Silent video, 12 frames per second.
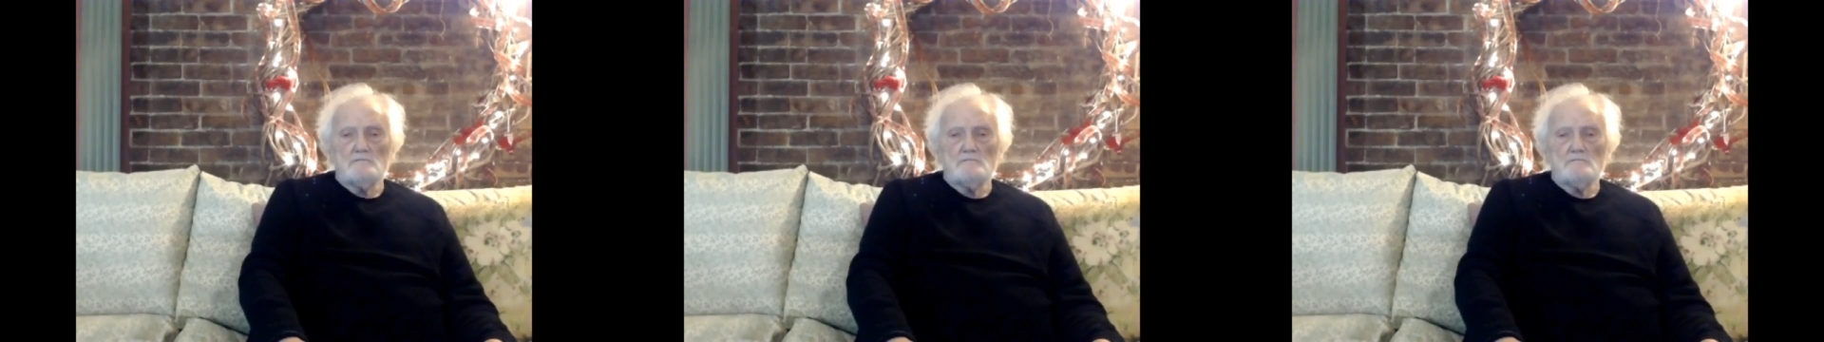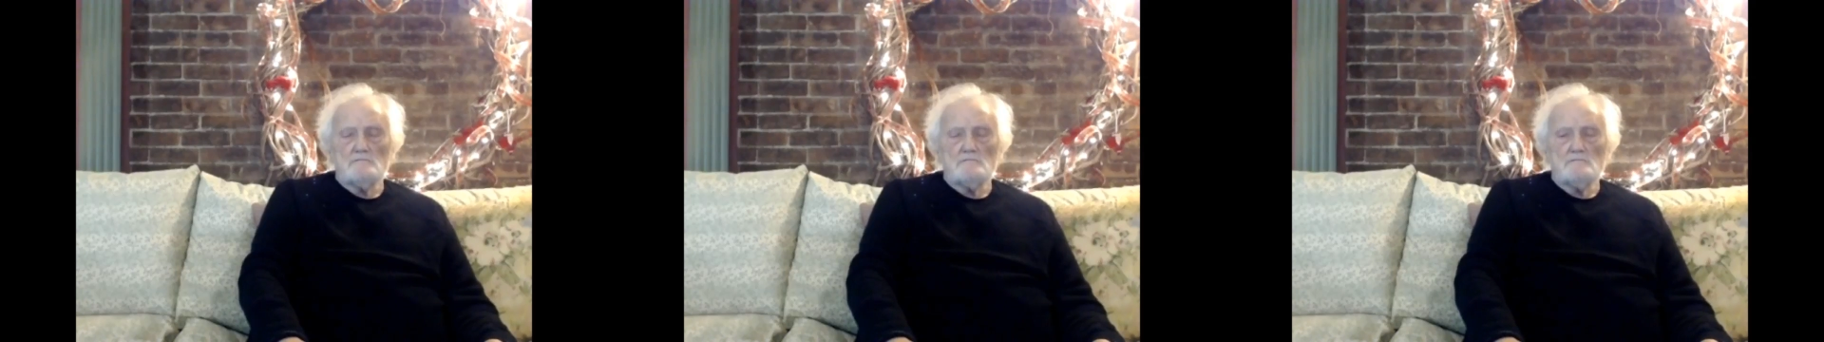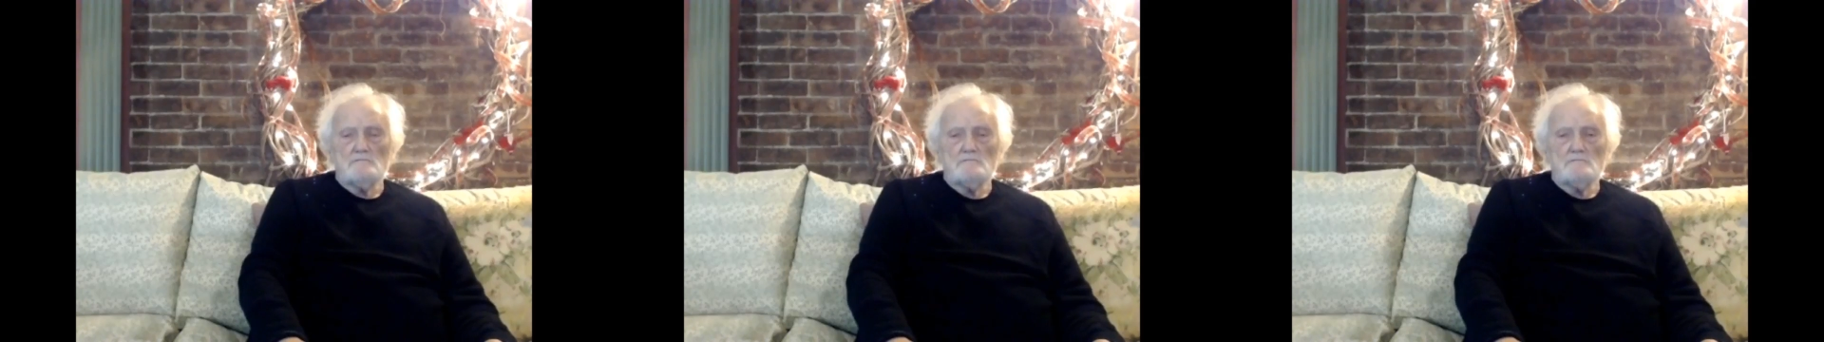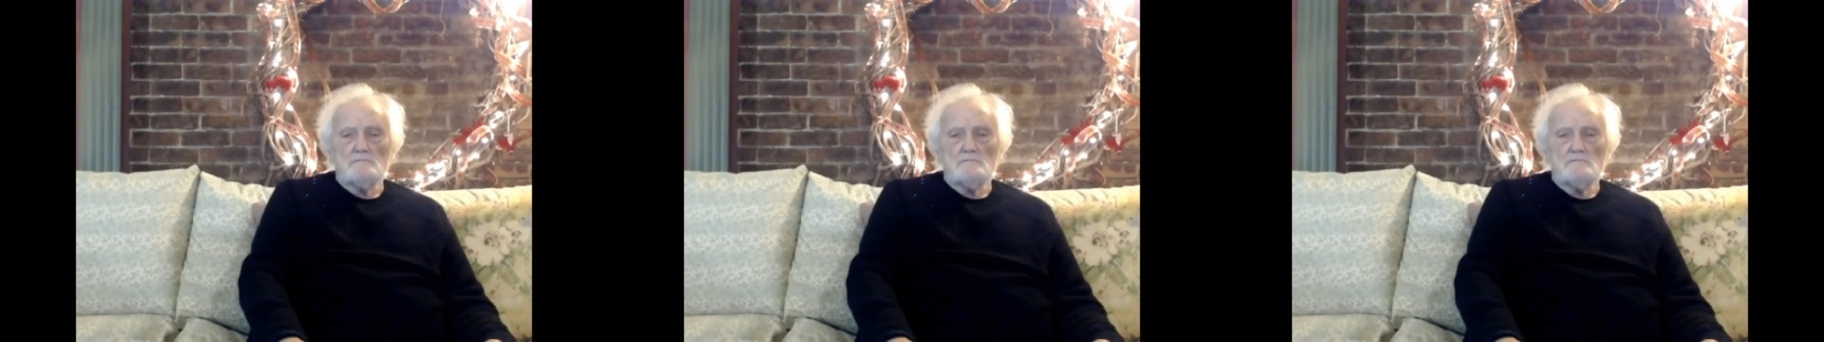
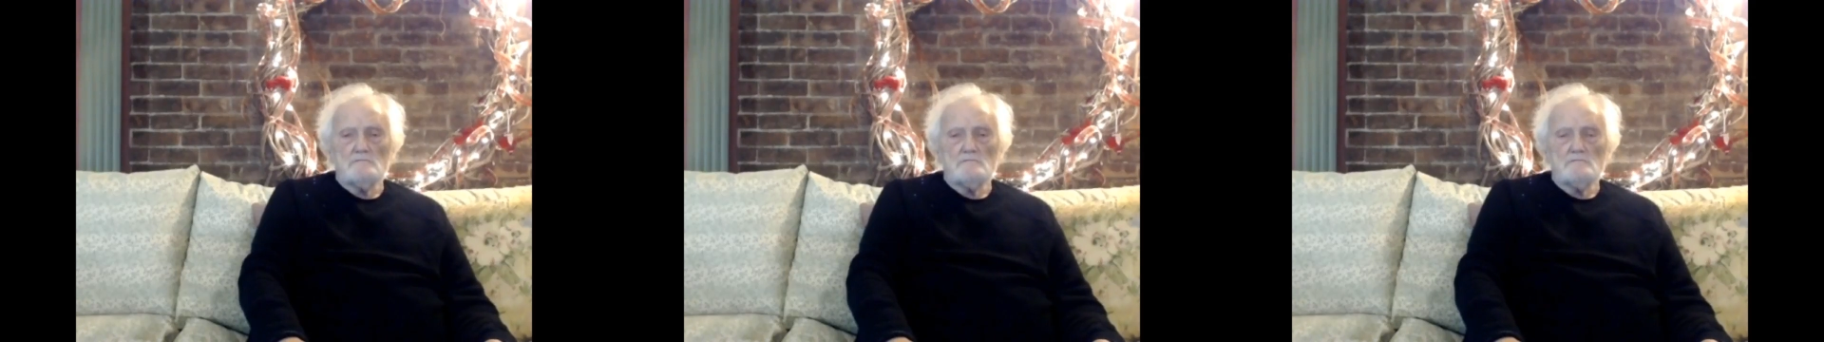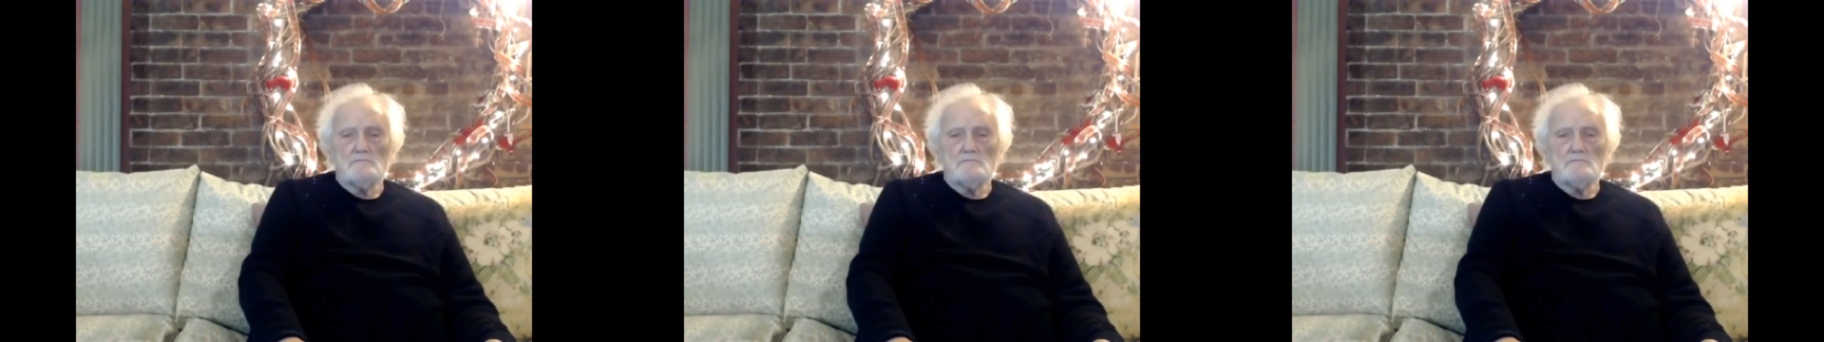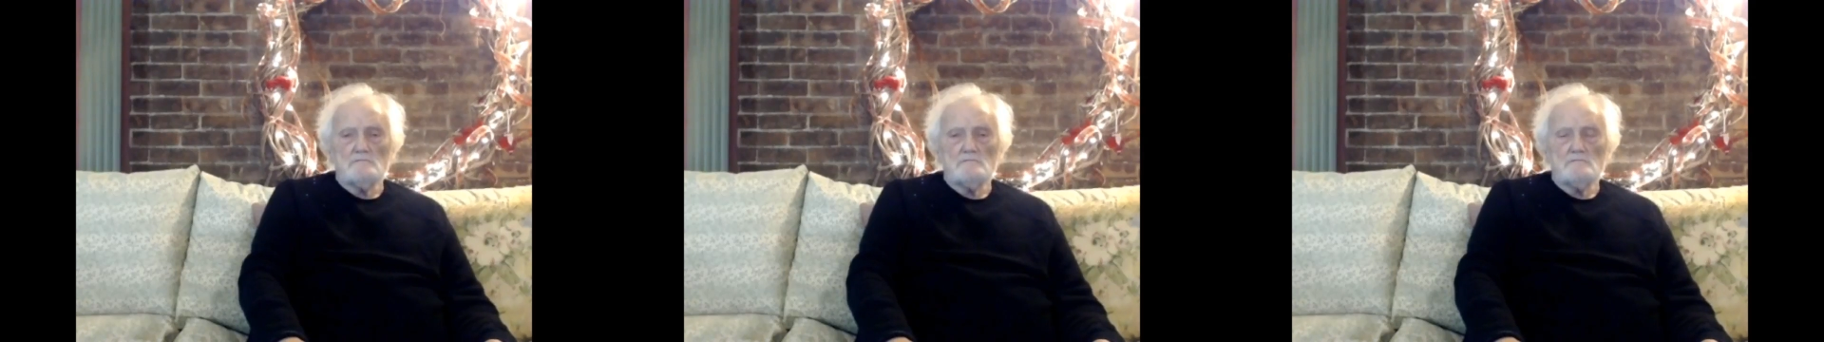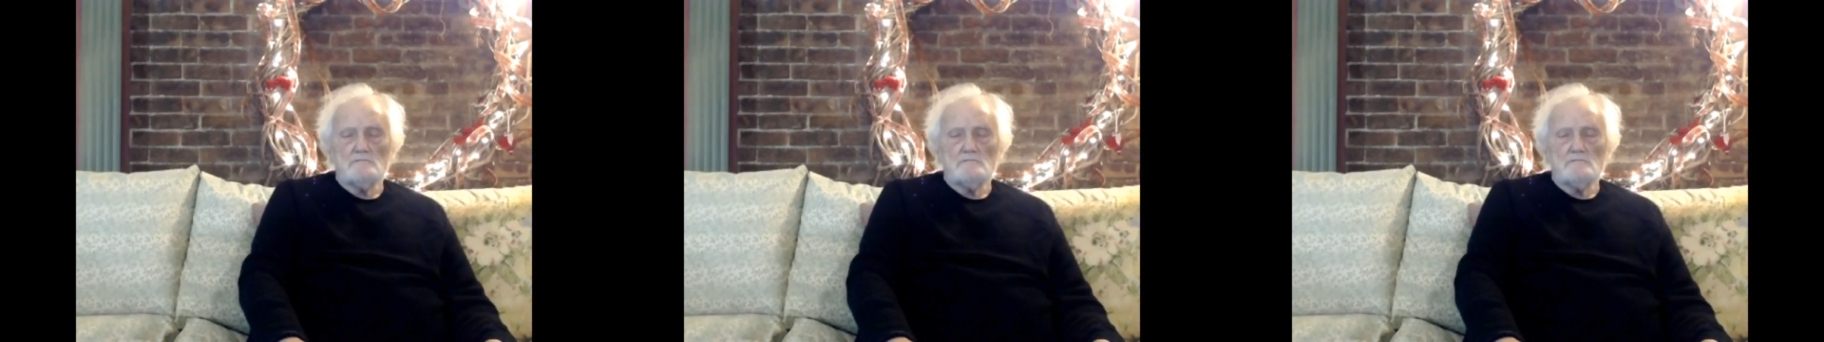
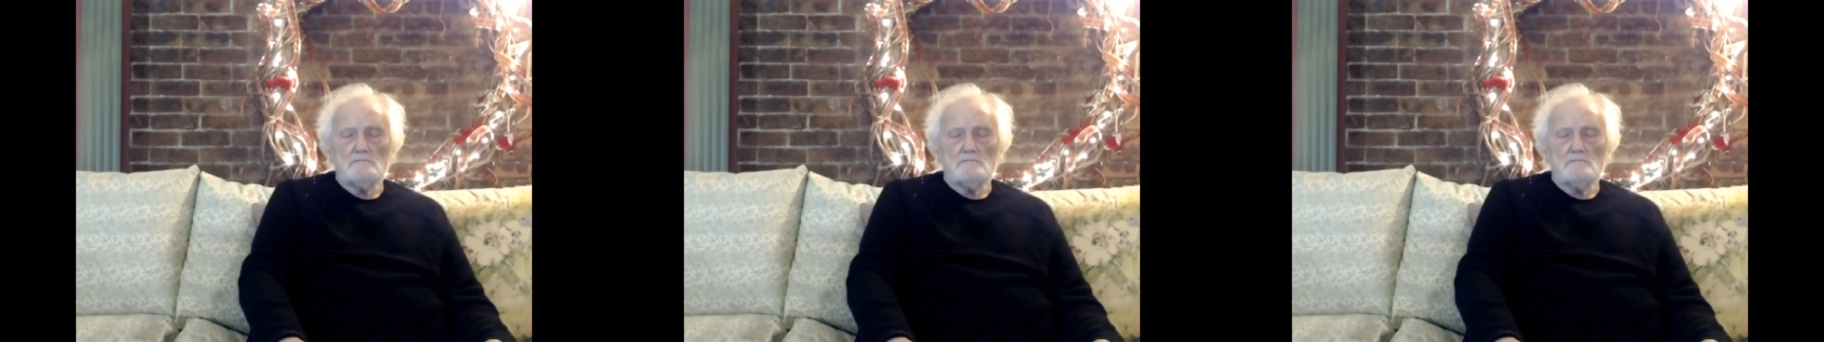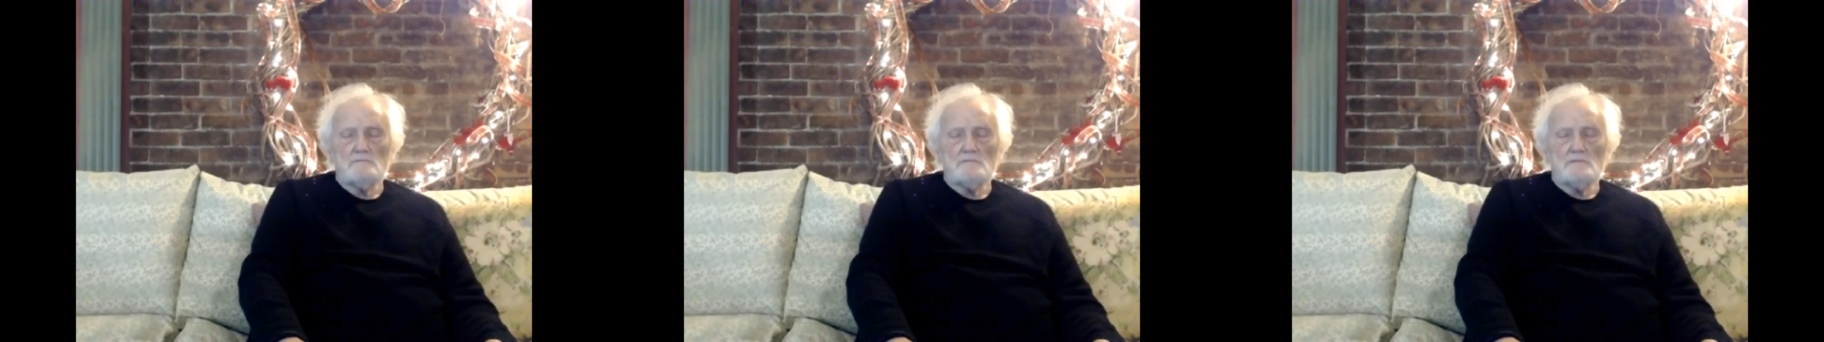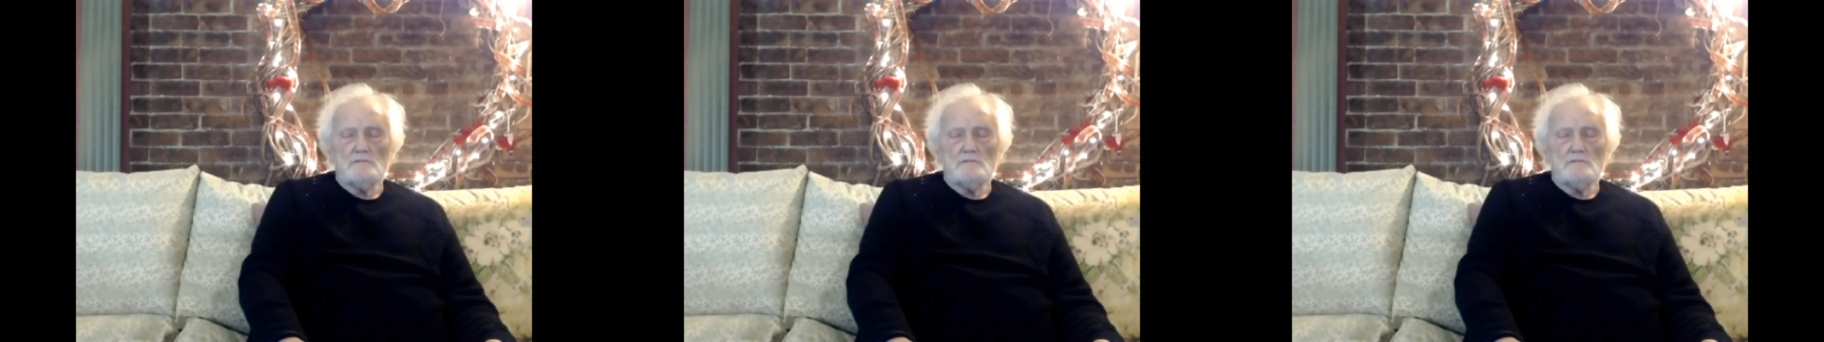No one is speaking in this clip.